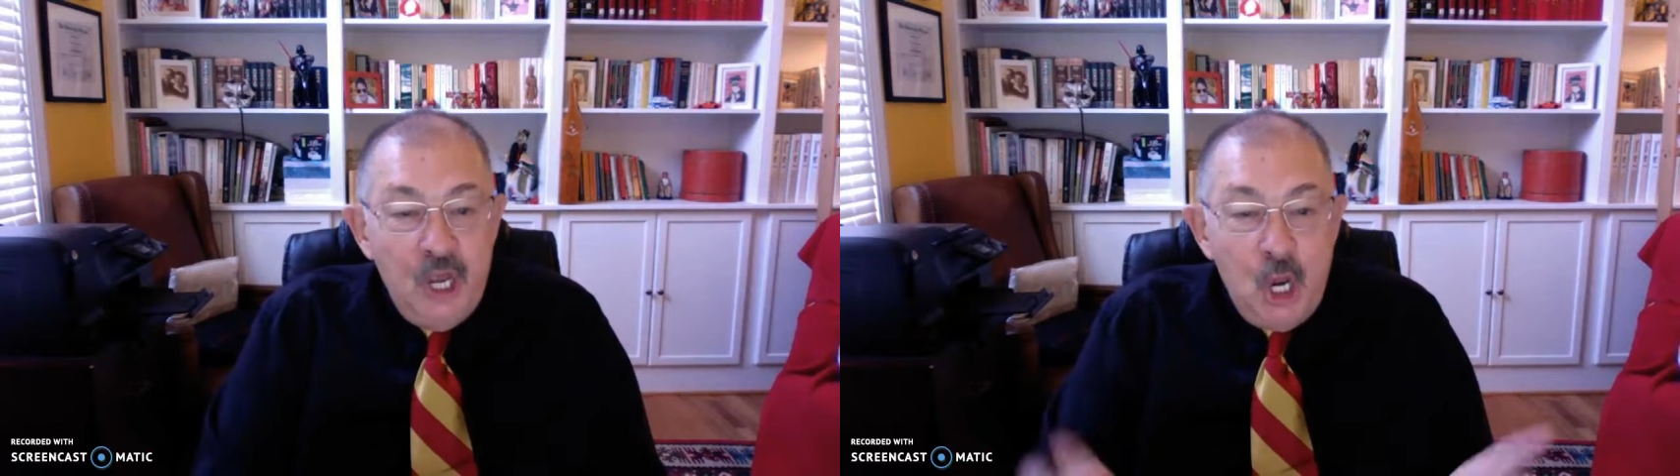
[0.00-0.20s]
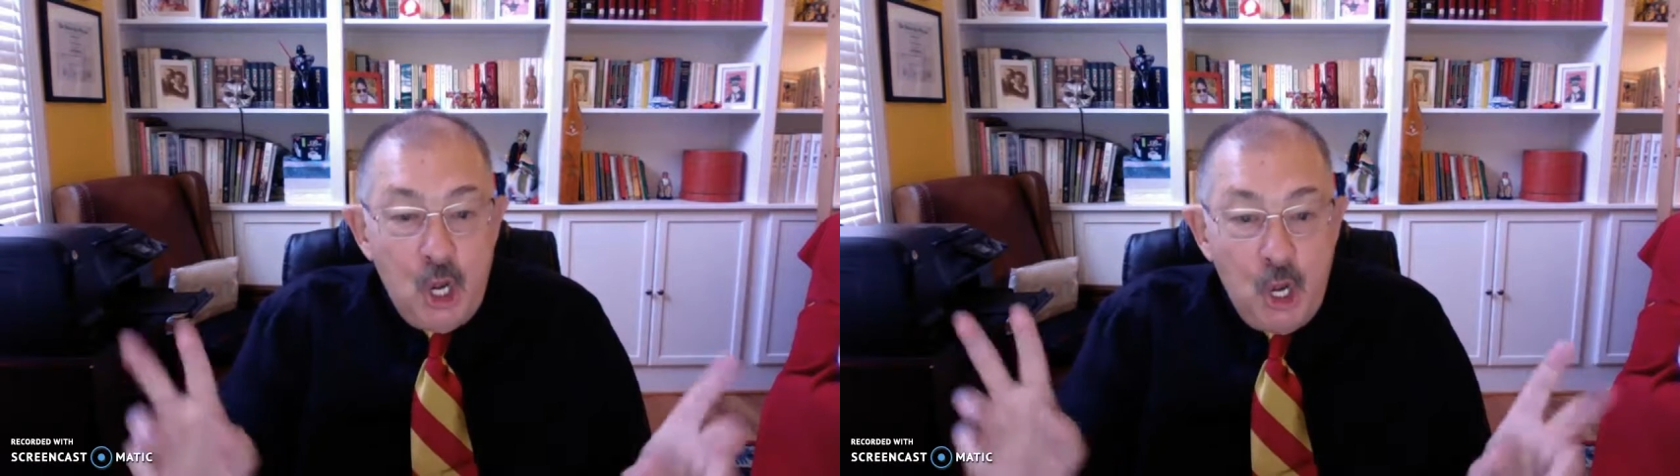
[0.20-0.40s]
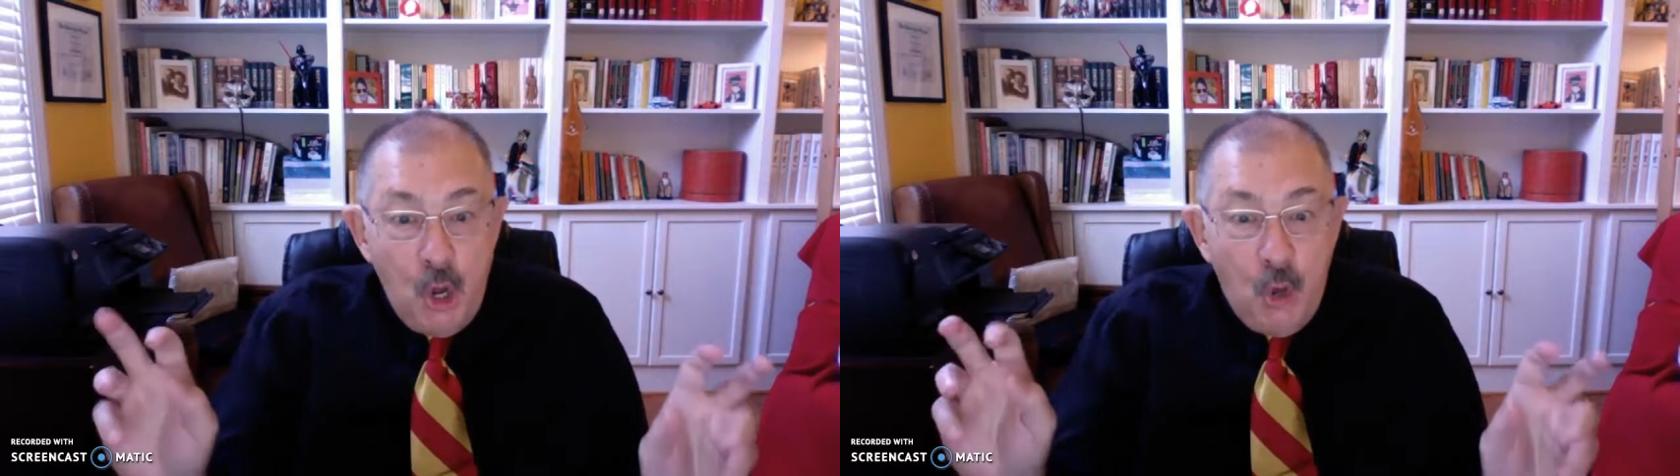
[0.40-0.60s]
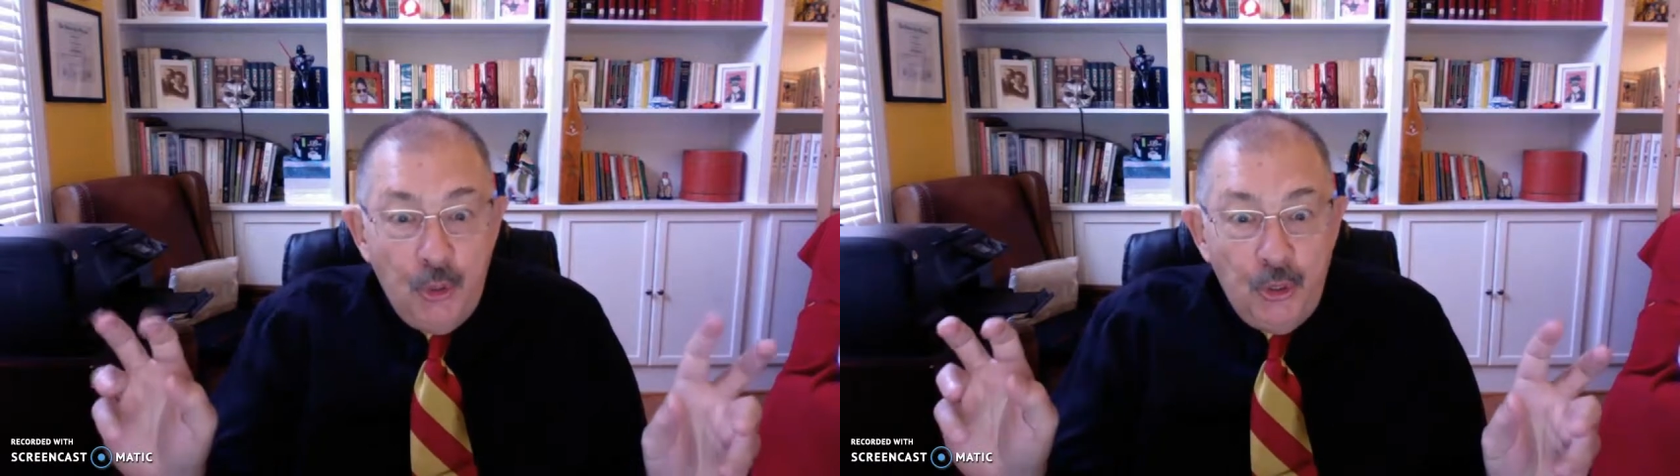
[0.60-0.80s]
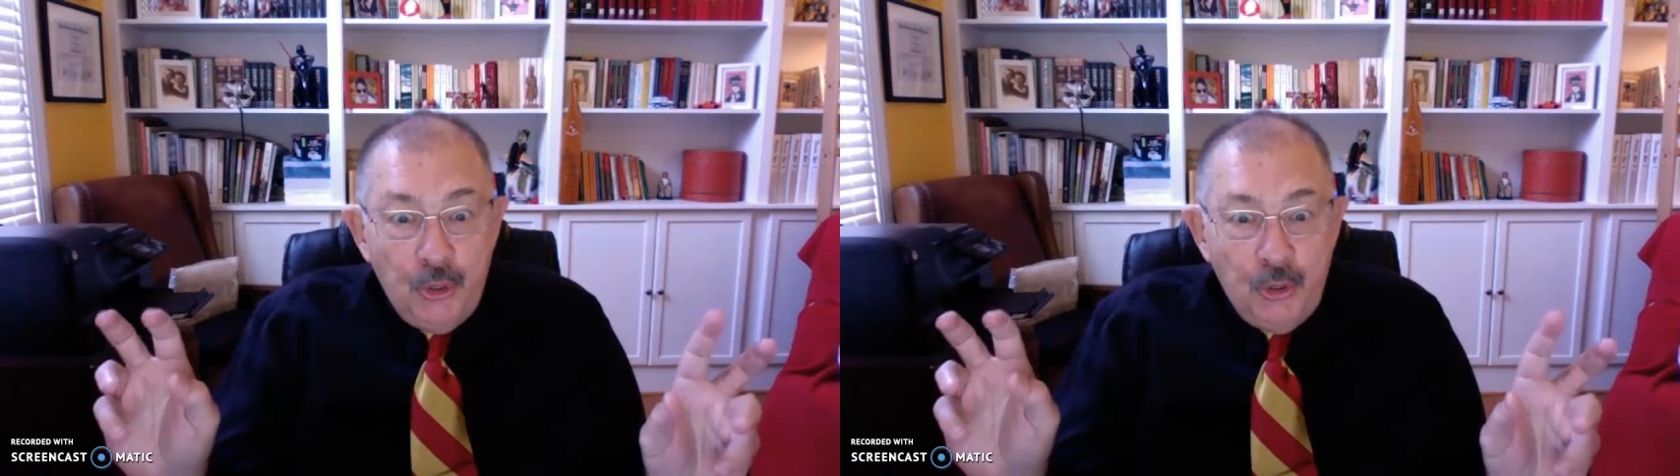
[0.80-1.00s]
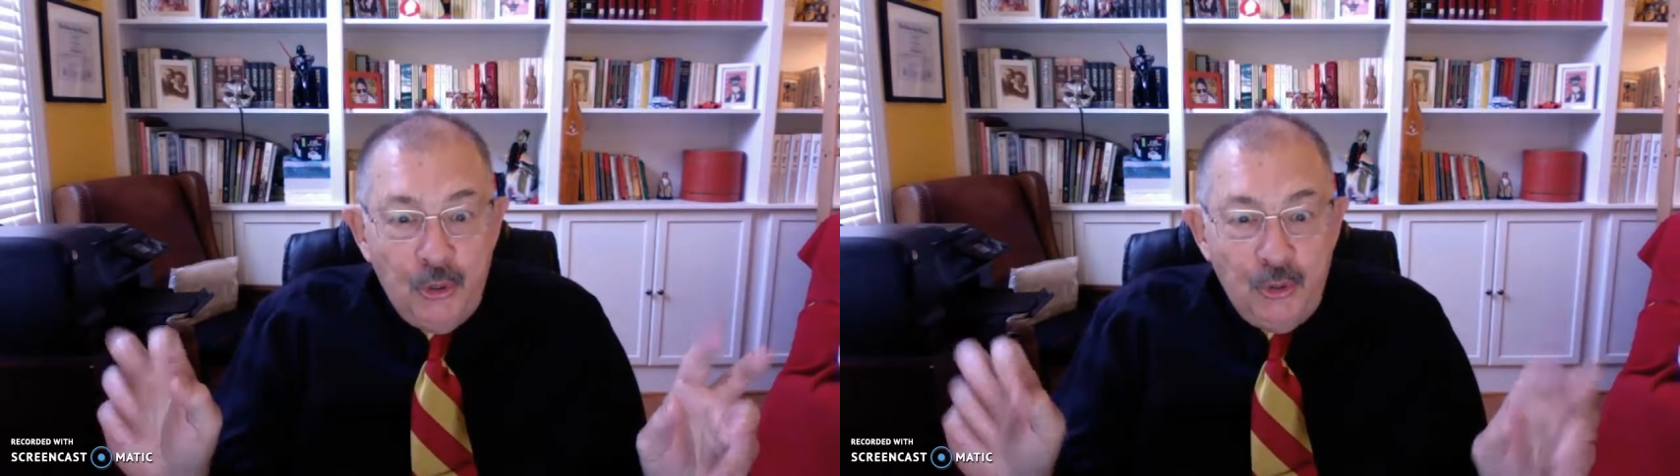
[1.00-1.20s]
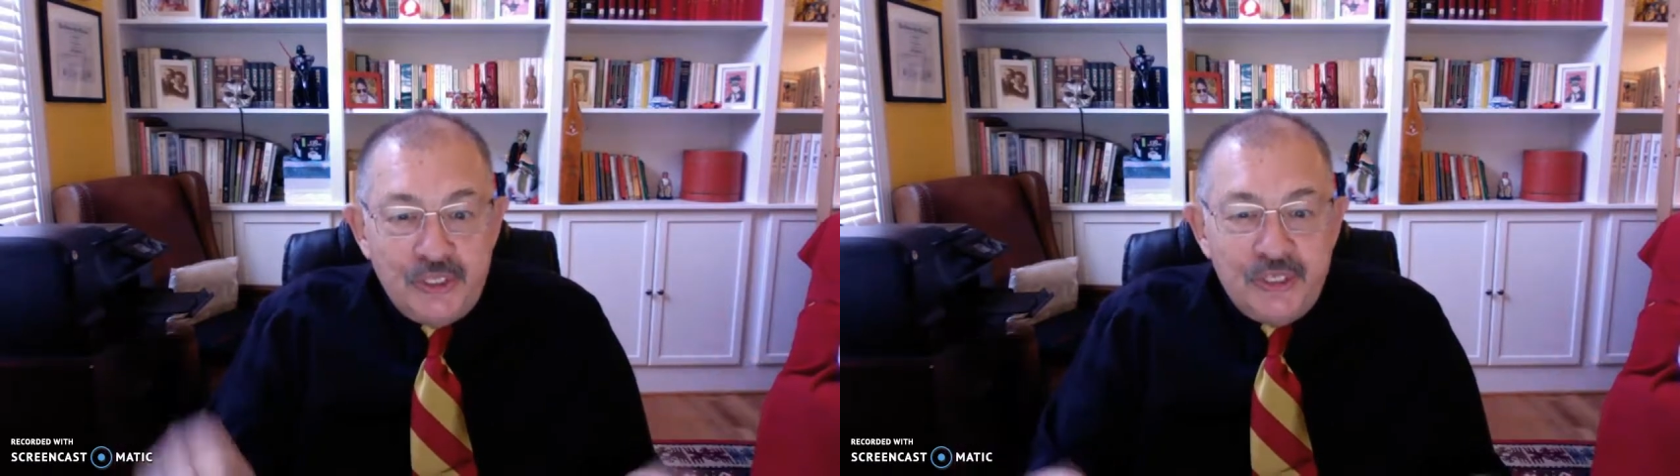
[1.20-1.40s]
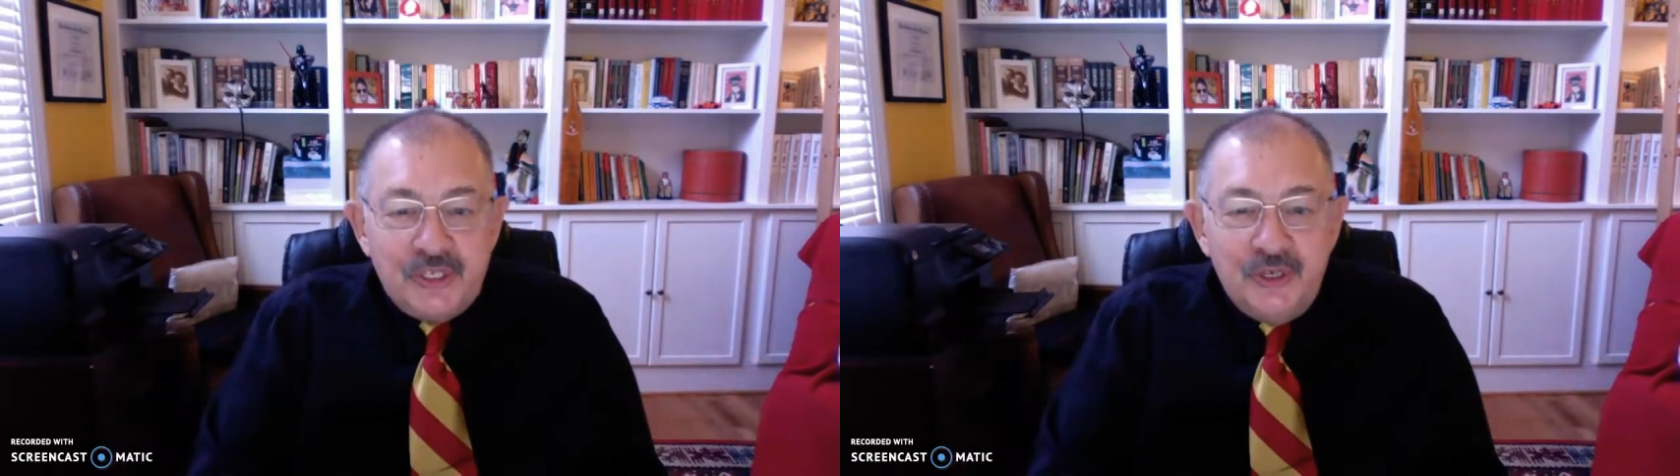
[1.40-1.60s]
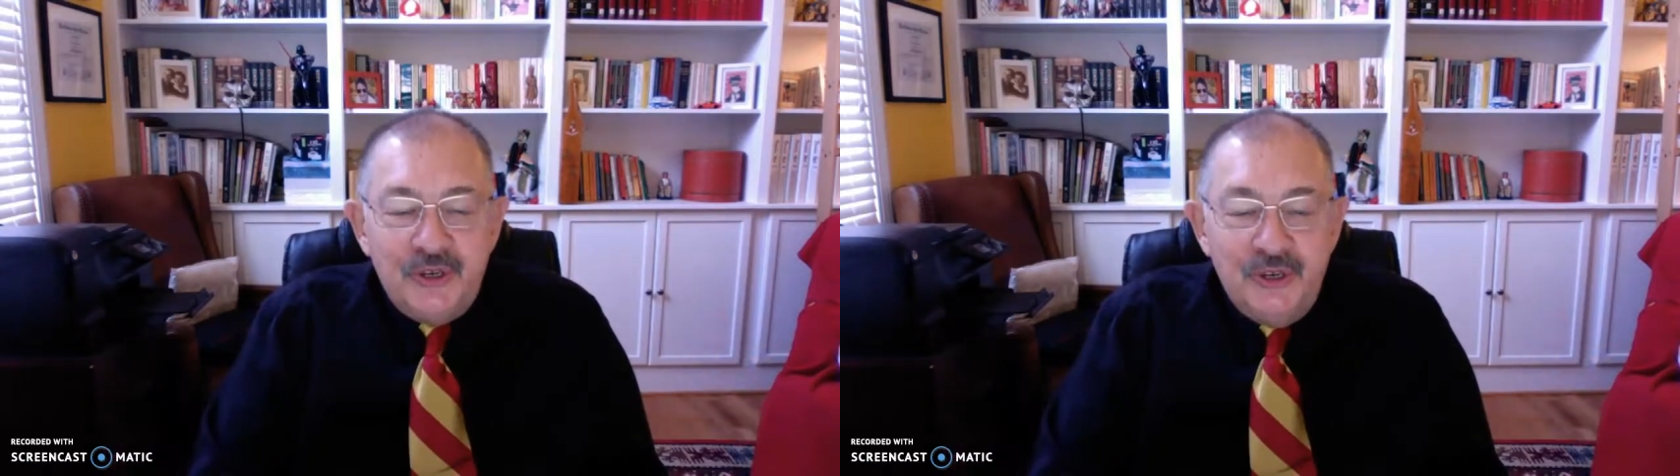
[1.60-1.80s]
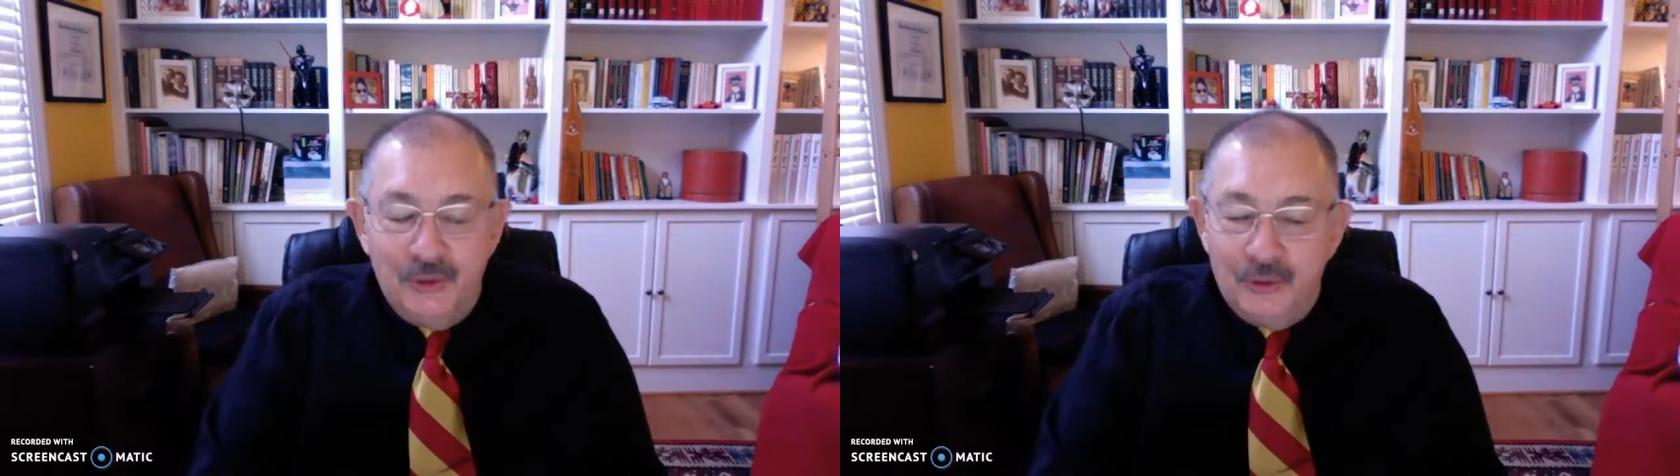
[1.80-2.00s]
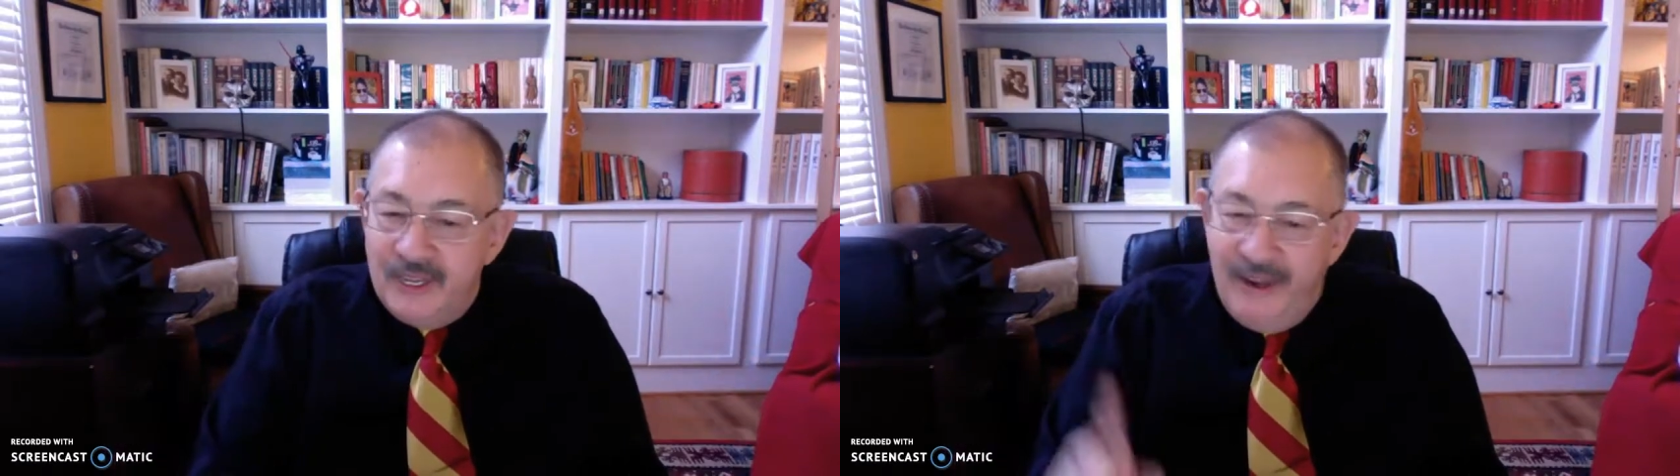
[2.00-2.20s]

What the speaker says: no news is good news.